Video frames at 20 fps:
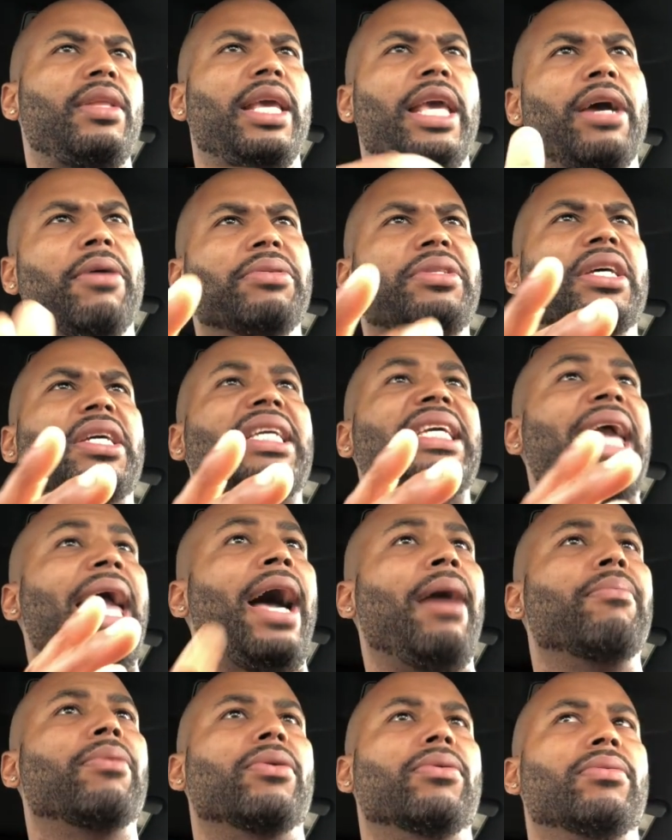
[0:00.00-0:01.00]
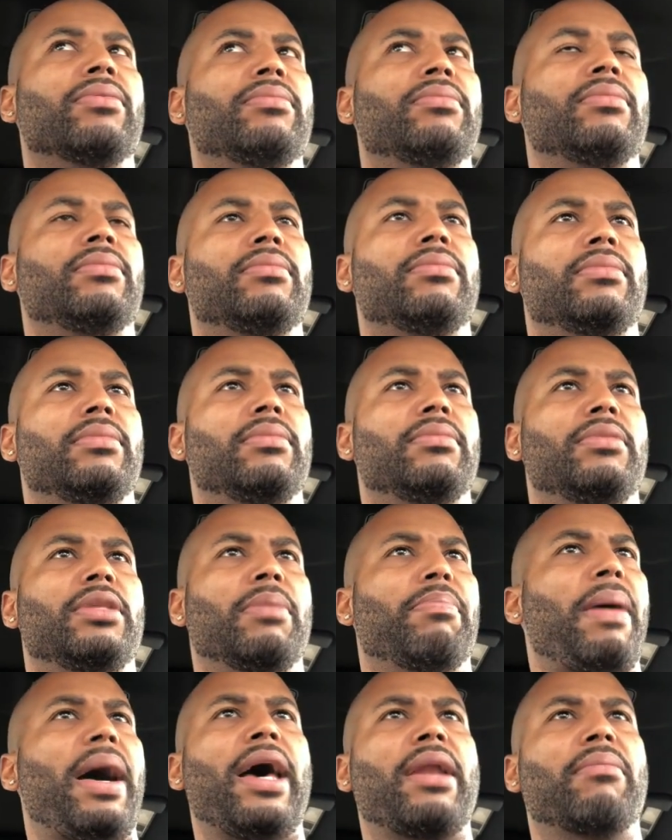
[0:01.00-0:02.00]
it was a gamble.
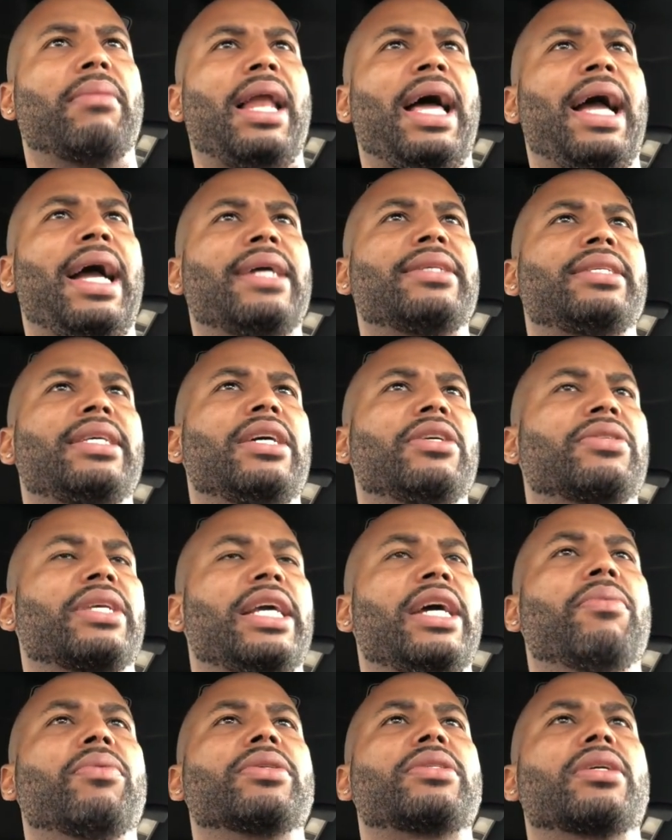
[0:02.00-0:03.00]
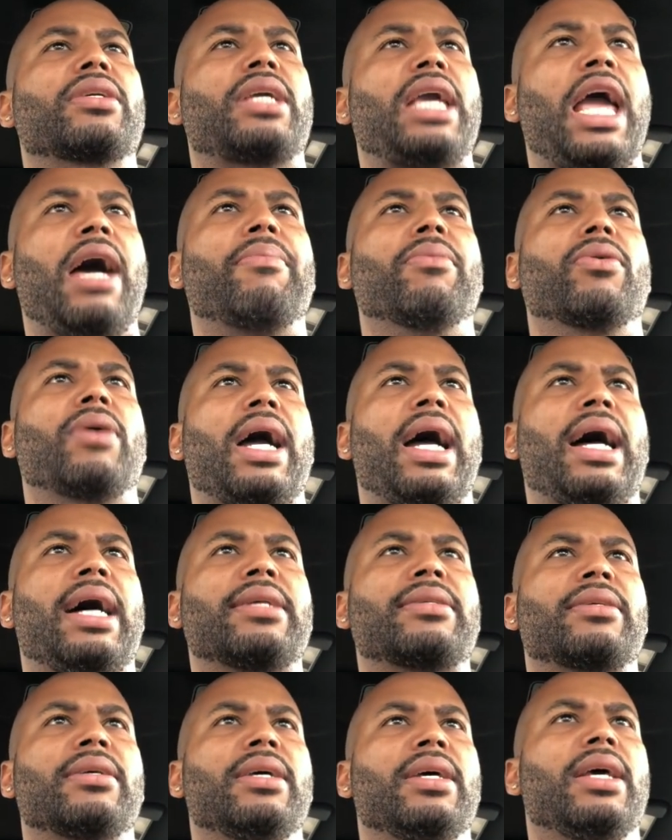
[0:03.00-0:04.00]
The bottom line is it was a gamble,
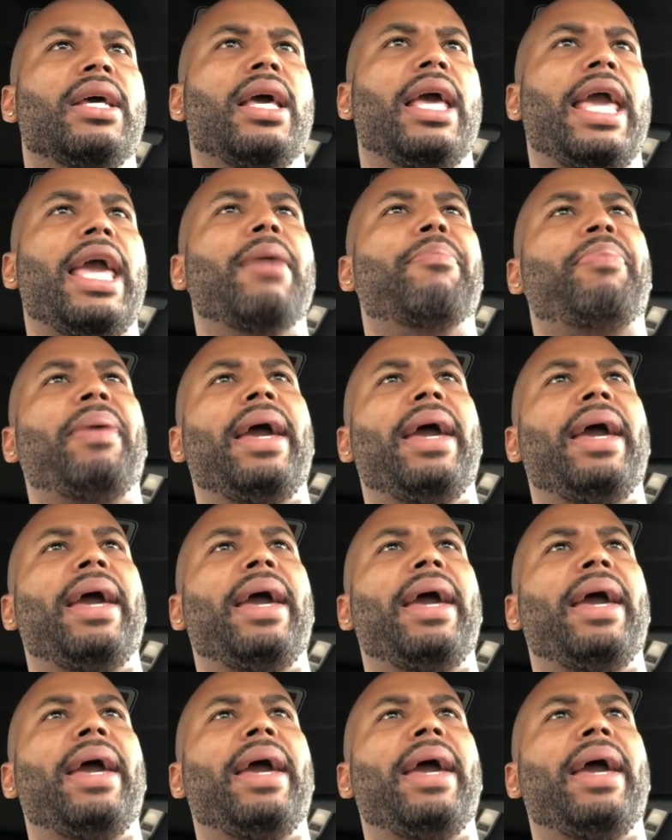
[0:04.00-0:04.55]
guys. It